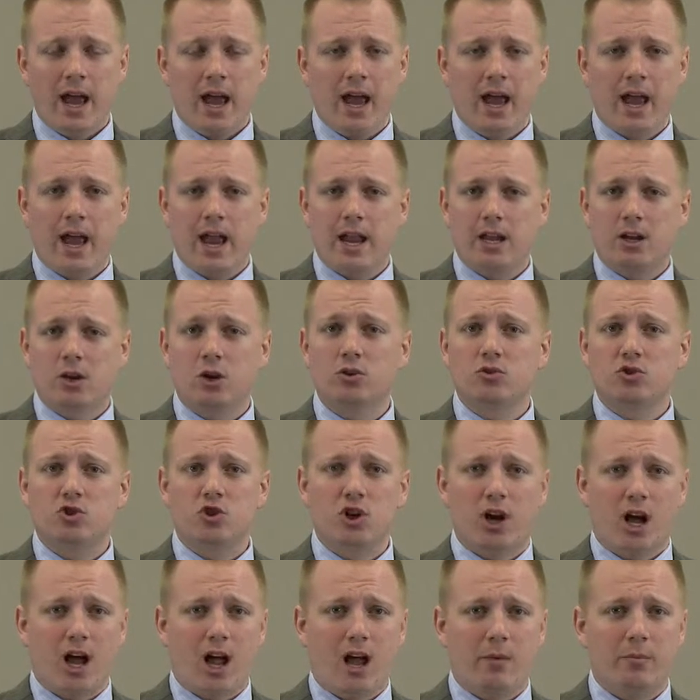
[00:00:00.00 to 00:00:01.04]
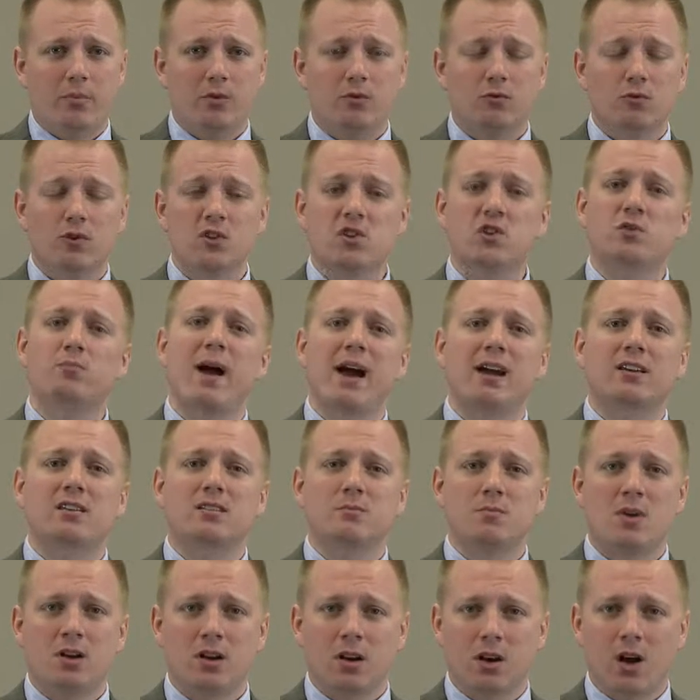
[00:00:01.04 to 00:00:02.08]
A good job, respect
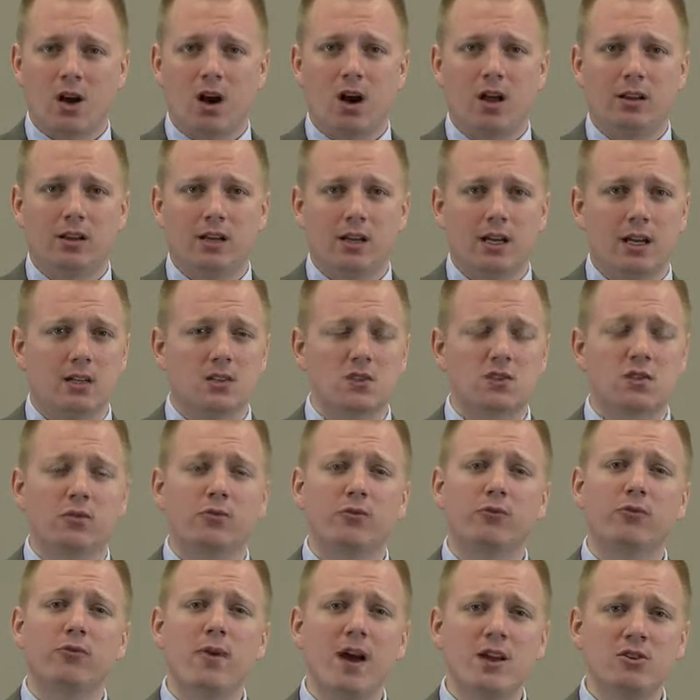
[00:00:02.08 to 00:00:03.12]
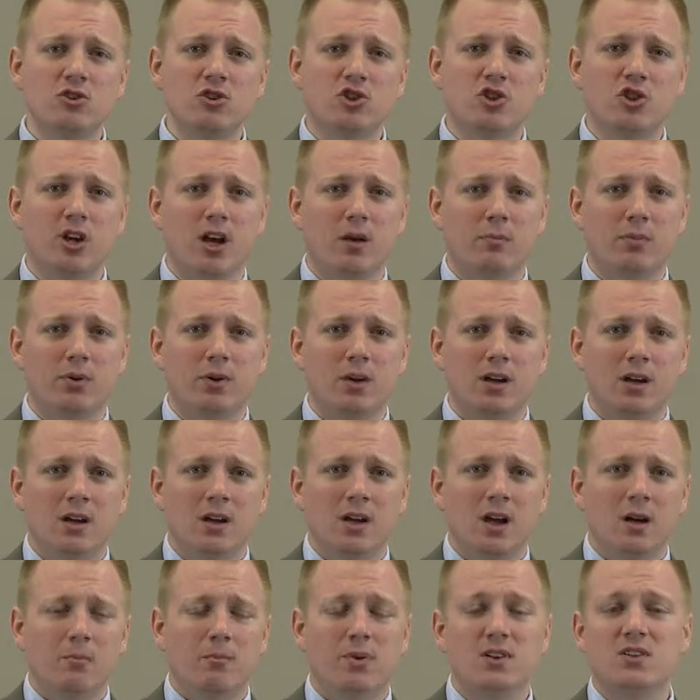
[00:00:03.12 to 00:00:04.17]
among colleagues, friendship,
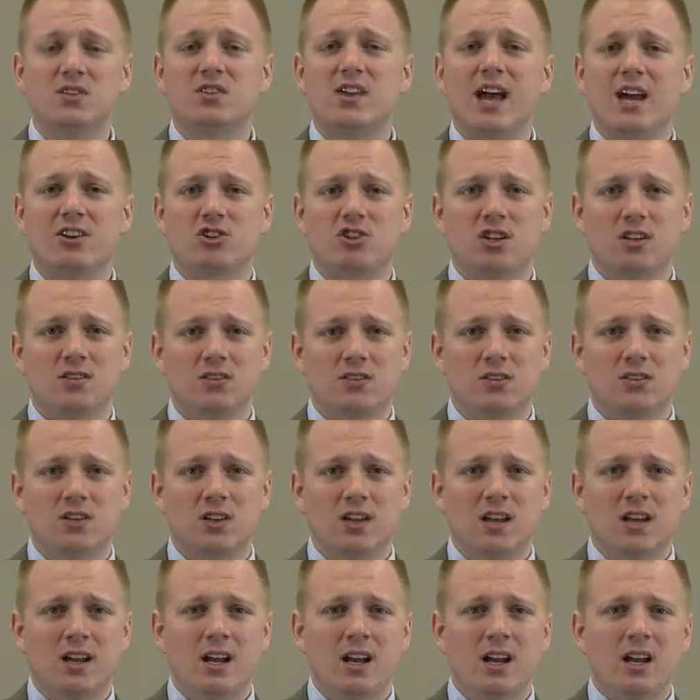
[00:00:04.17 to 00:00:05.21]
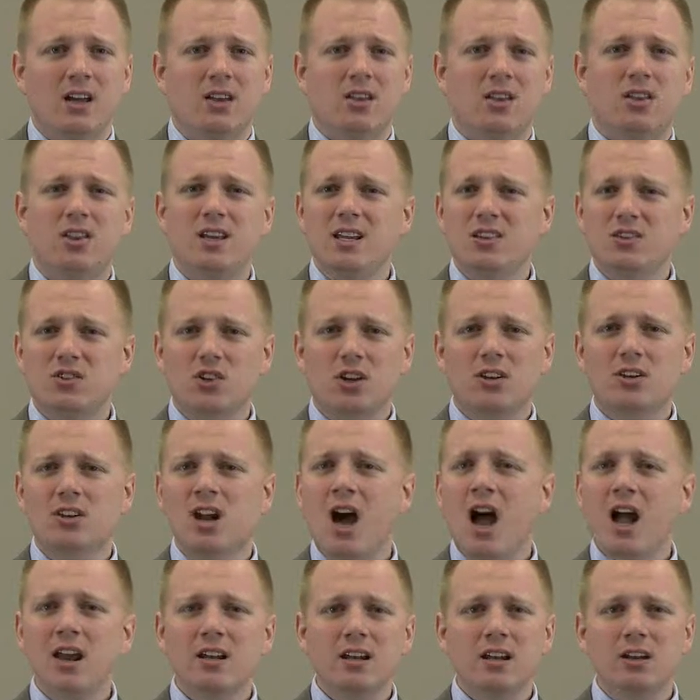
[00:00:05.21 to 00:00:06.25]
possessions, these are
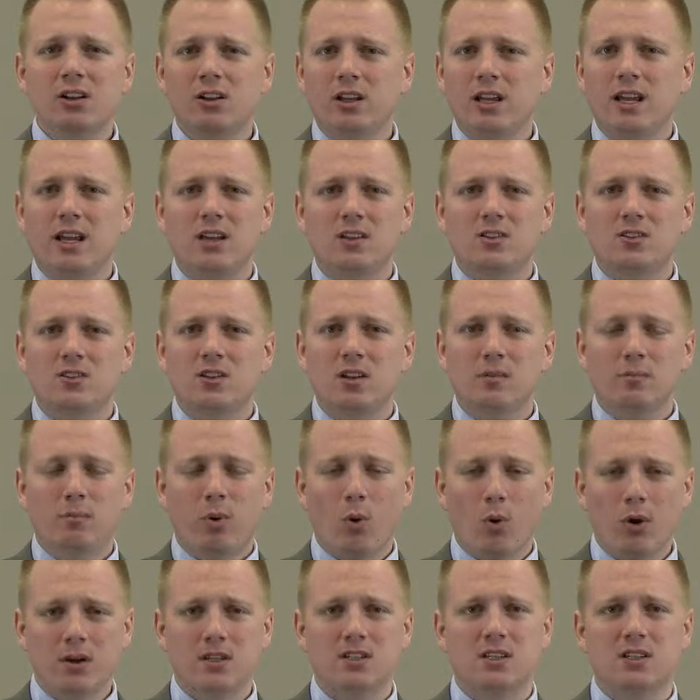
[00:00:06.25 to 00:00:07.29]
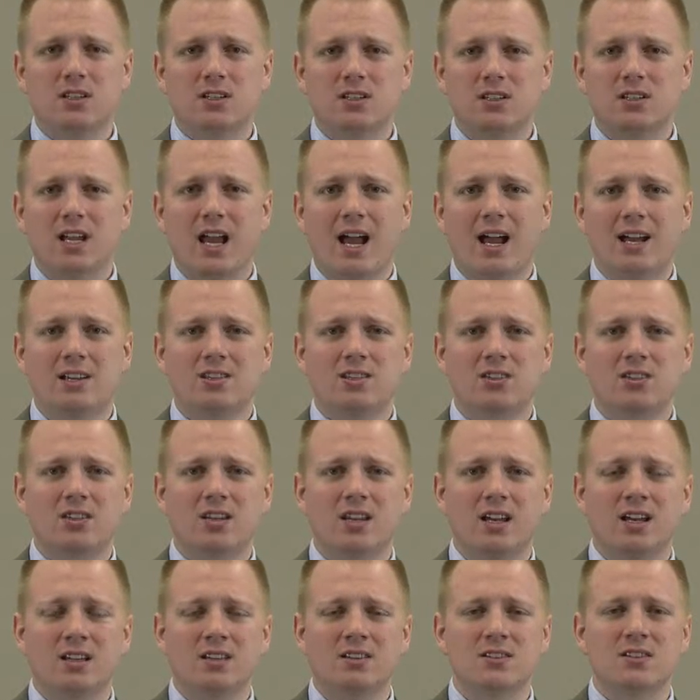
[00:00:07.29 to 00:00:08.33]
not nearly as important as
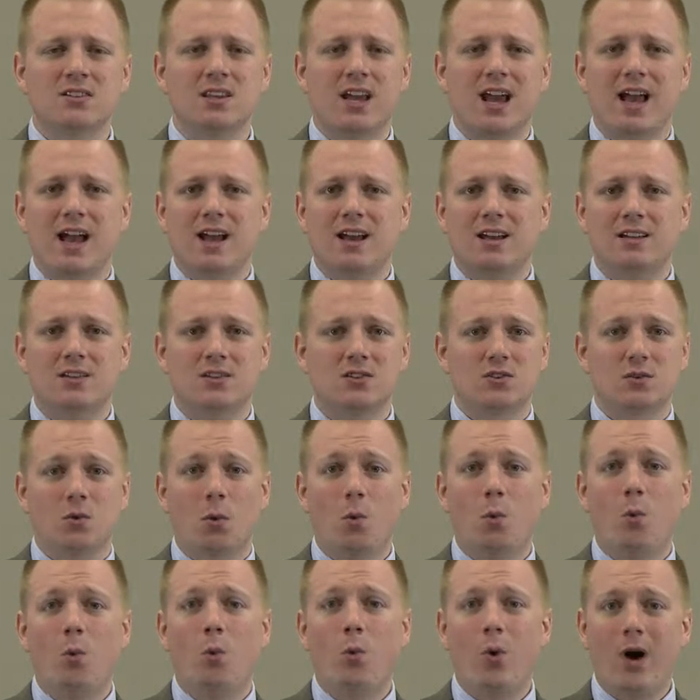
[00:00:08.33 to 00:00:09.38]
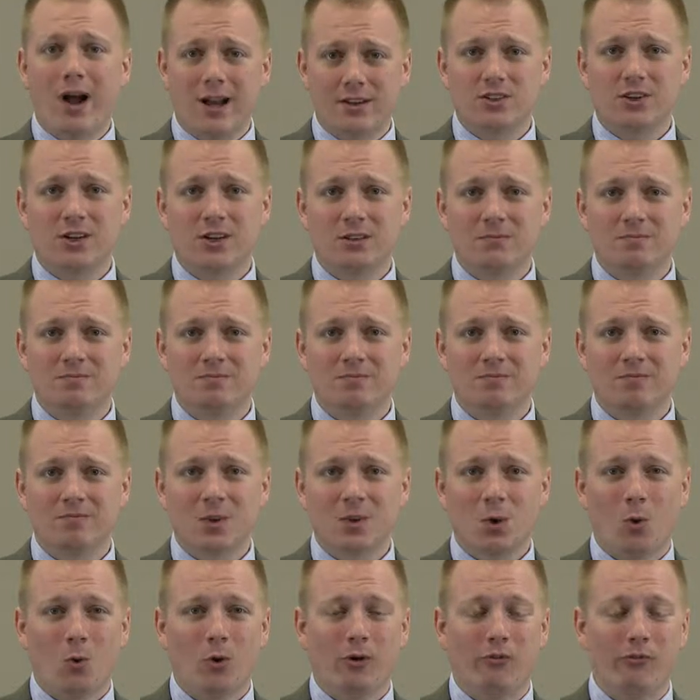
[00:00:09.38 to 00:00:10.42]
things as water
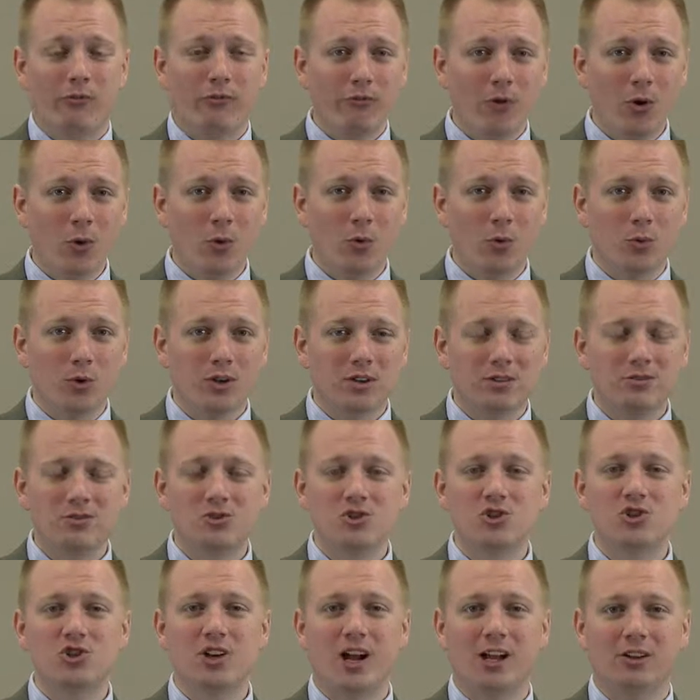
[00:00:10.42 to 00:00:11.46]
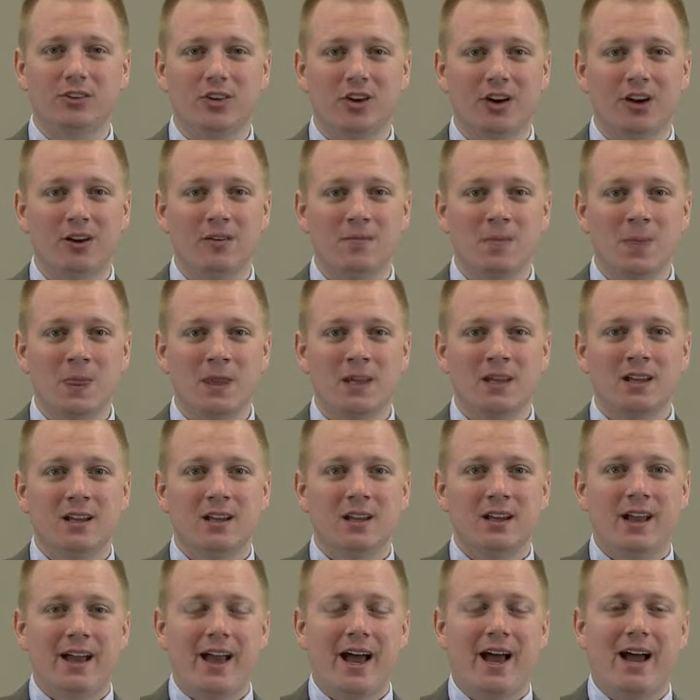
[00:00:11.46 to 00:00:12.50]
or food, shelter.
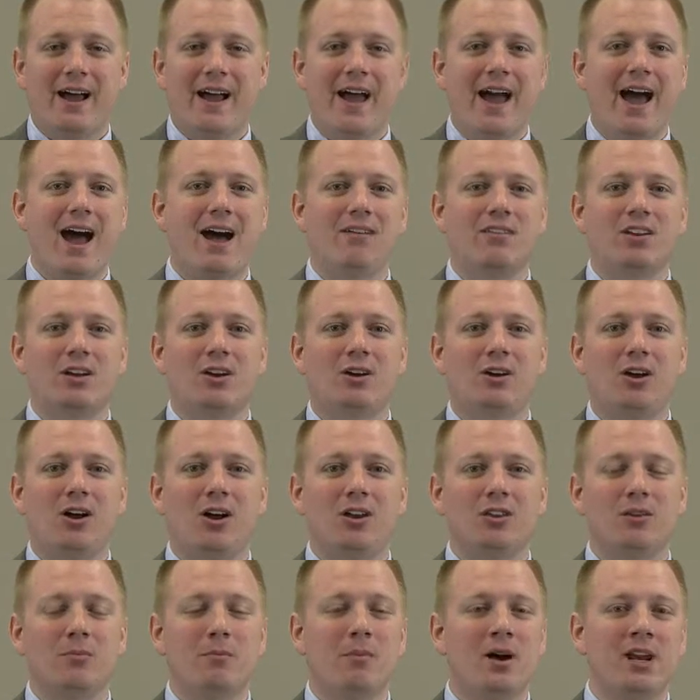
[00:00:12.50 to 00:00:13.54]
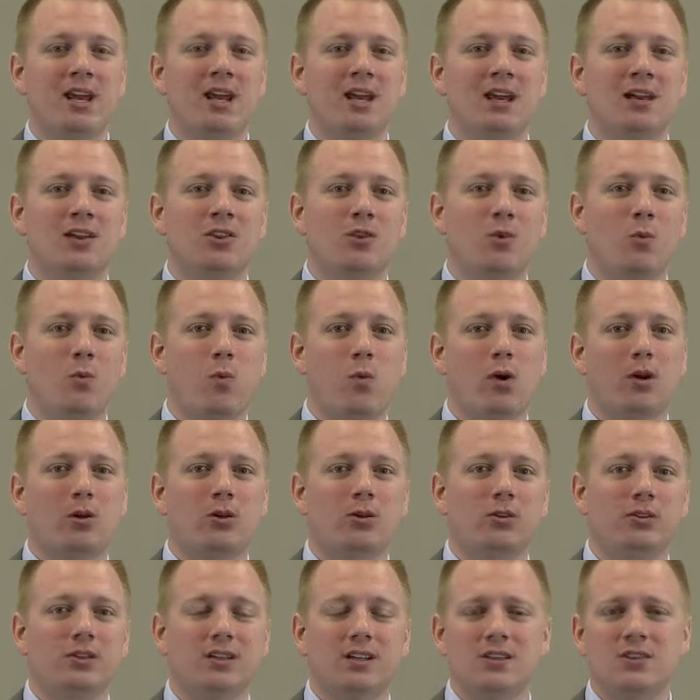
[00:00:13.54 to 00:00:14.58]
Uh, having all the money in the
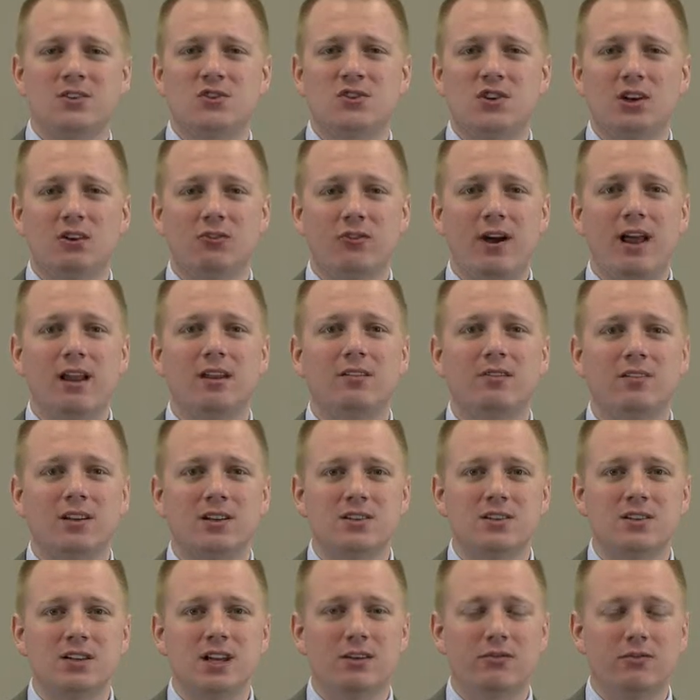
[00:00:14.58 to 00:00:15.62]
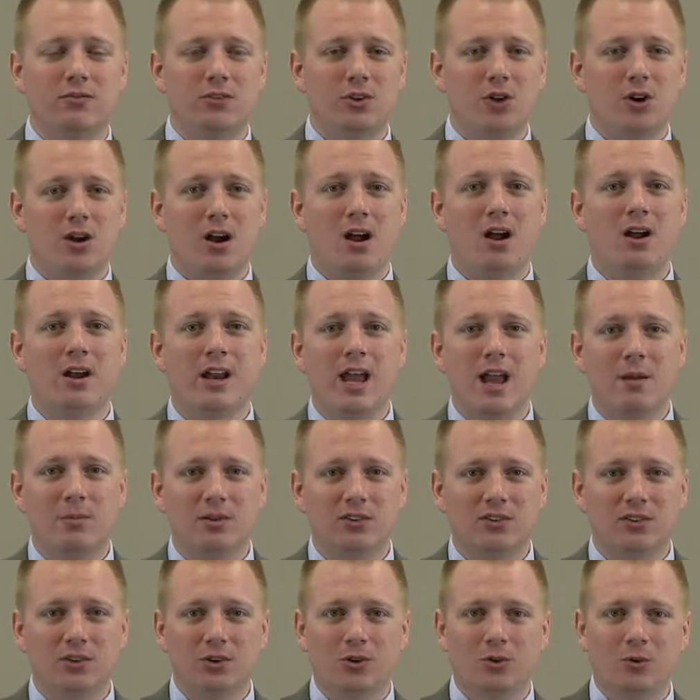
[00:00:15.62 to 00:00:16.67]
world is irrelevant if you're
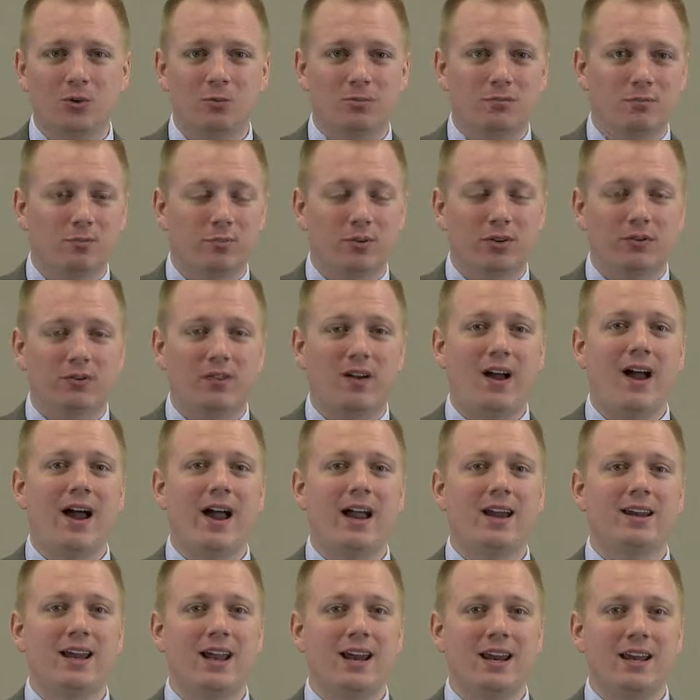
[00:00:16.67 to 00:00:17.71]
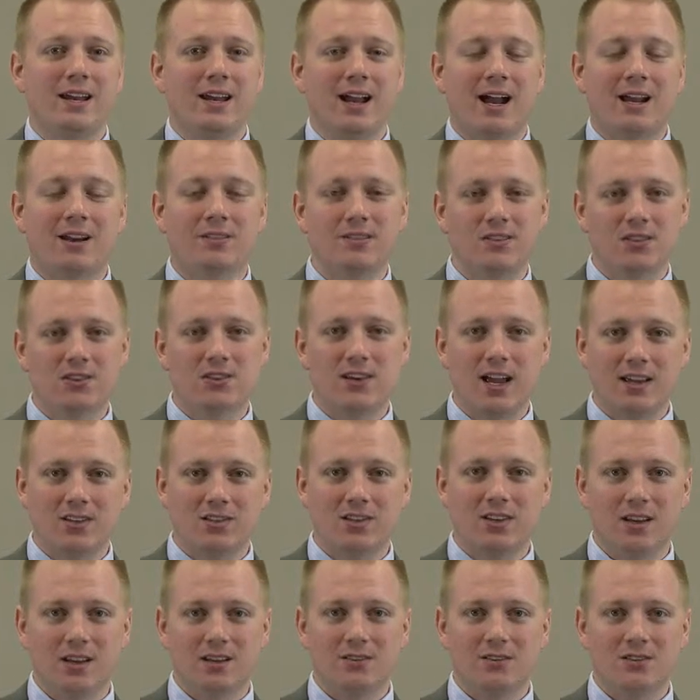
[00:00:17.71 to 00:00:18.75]
unable to provide any kind of
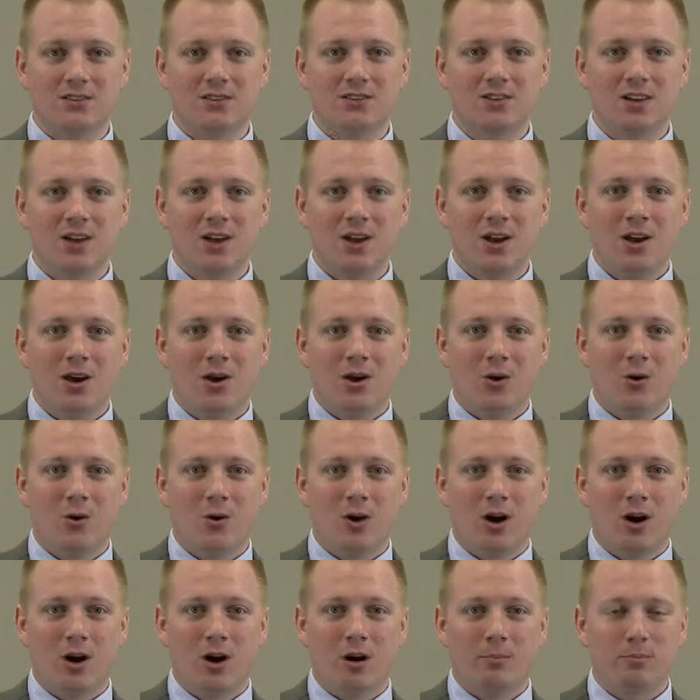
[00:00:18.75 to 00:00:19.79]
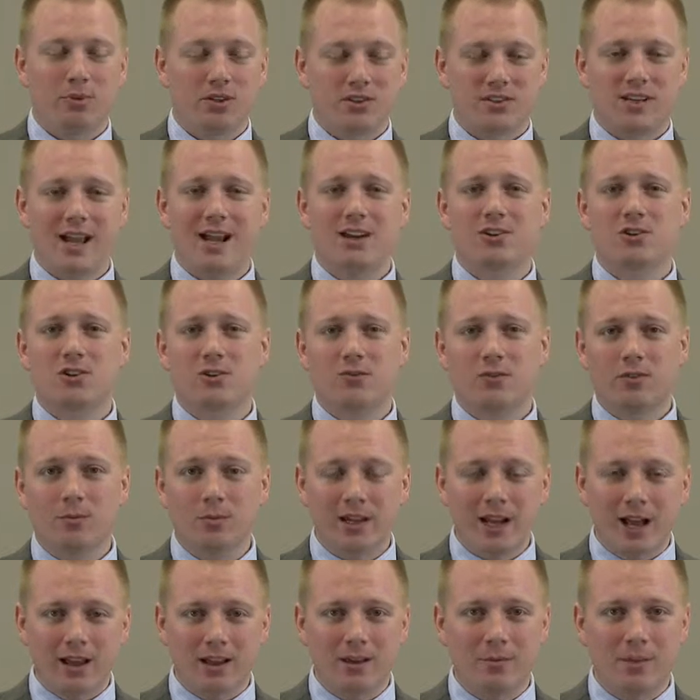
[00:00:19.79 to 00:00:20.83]
sustenance or protection from
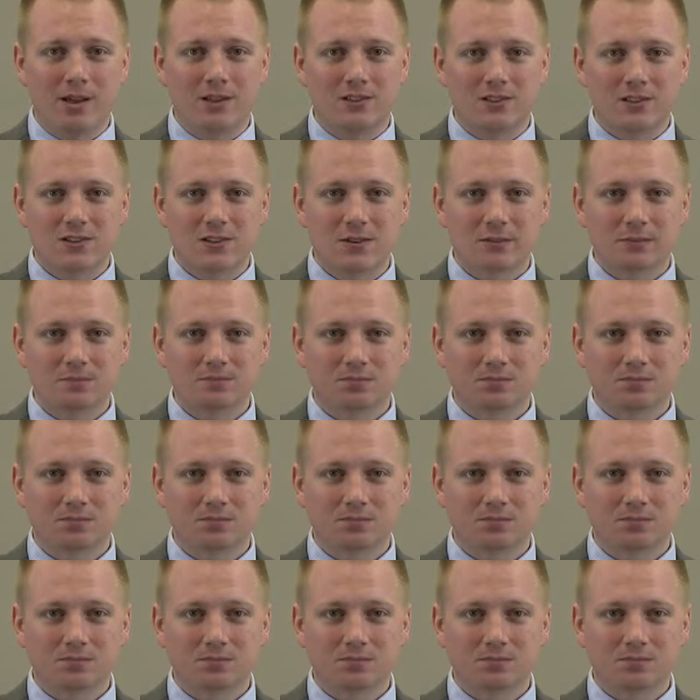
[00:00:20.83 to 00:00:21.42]
the elements.